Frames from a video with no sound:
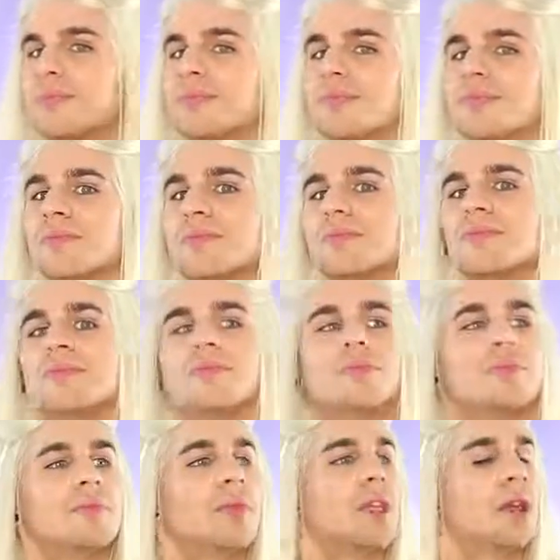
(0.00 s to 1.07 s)

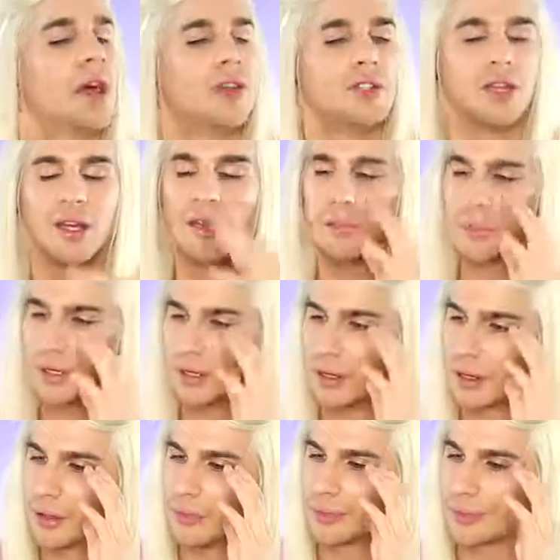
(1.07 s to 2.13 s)
I should get a
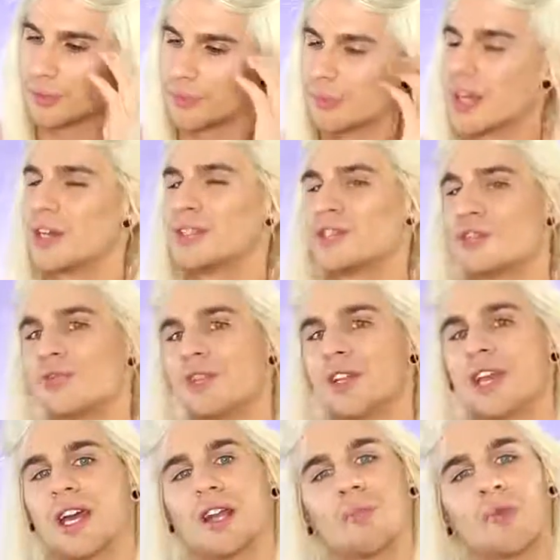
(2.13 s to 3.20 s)
mirror. I should
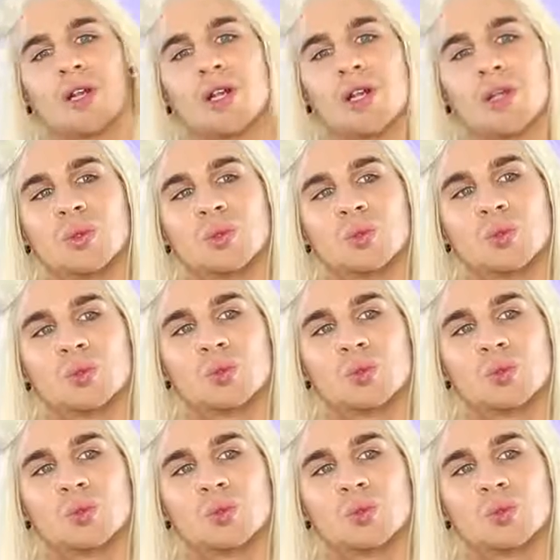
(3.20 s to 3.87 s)
really get a mirror.